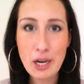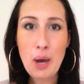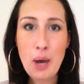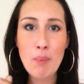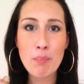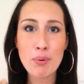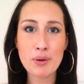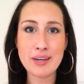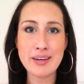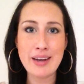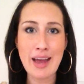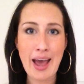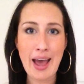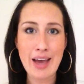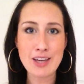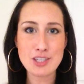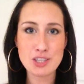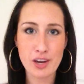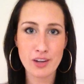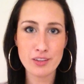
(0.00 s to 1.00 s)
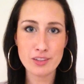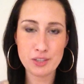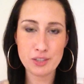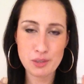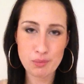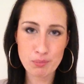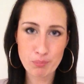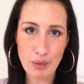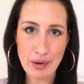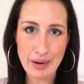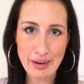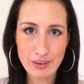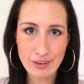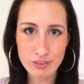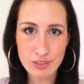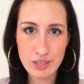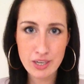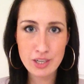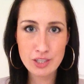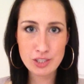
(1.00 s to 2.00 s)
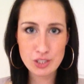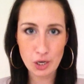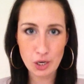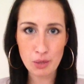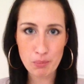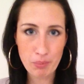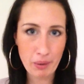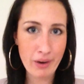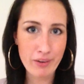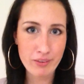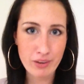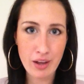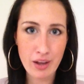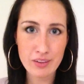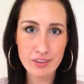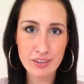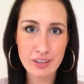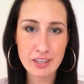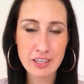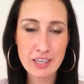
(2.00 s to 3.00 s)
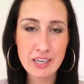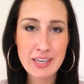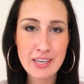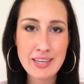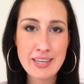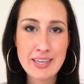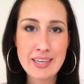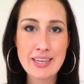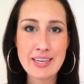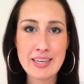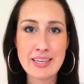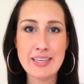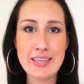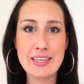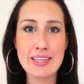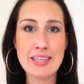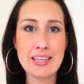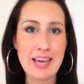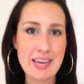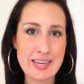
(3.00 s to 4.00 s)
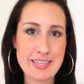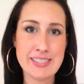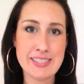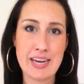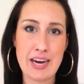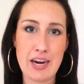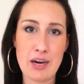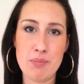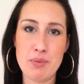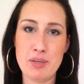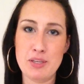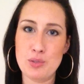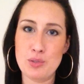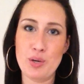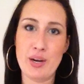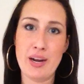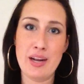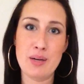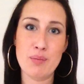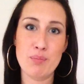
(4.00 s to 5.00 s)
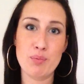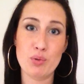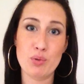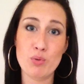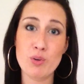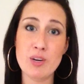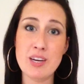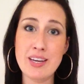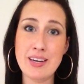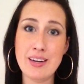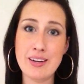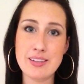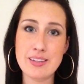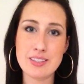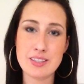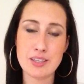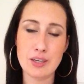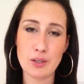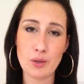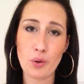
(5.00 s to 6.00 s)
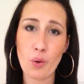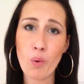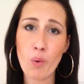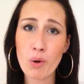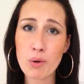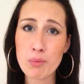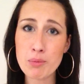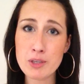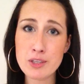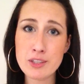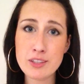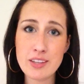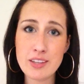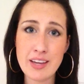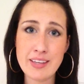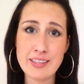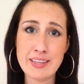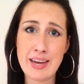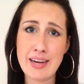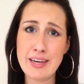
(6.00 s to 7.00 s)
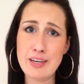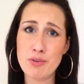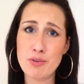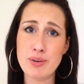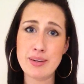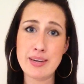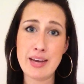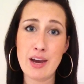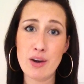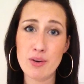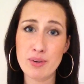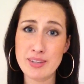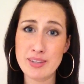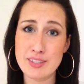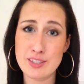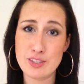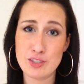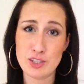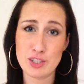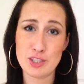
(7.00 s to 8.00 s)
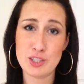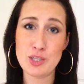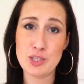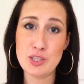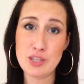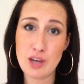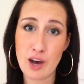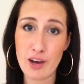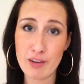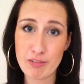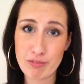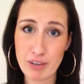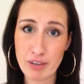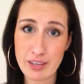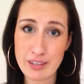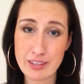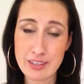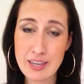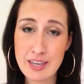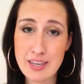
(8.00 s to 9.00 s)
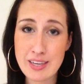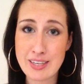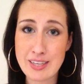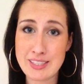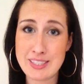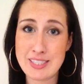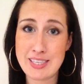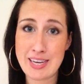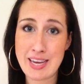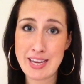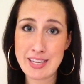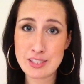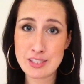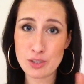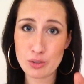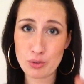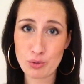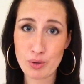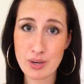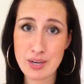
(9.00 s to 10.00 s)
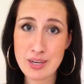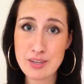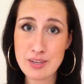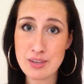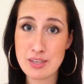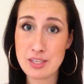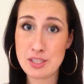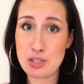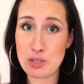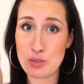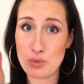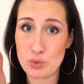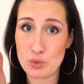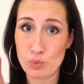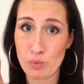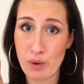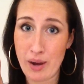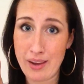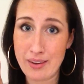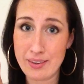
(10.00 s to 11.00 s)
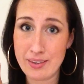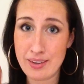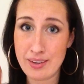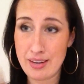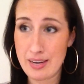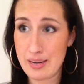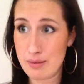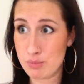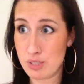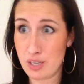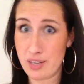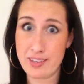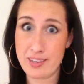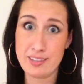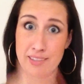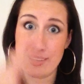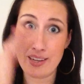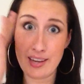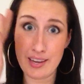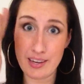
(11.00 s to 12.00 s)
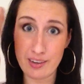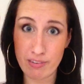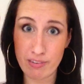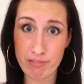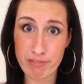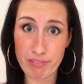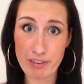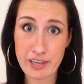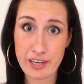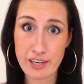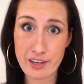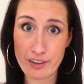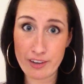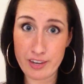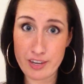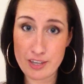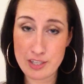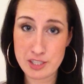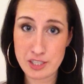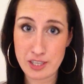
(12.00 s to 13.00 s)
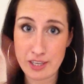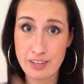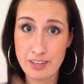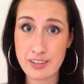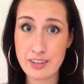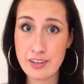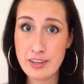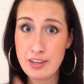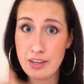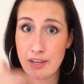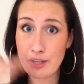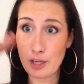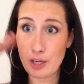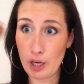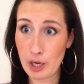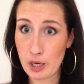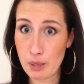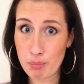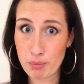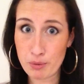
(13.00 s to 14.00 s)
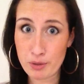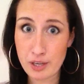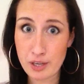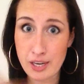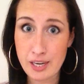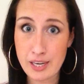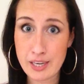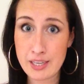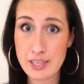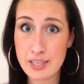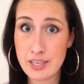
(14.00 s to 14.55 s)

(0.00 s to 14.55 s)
put an ash colored brown, dark brown color in lightened hair, because you're gonna end up with green and it's gonna look horrible, and getting green out is just not fun. Because to cancel green, you need to use red, and I'm talking like fire engine, coppery,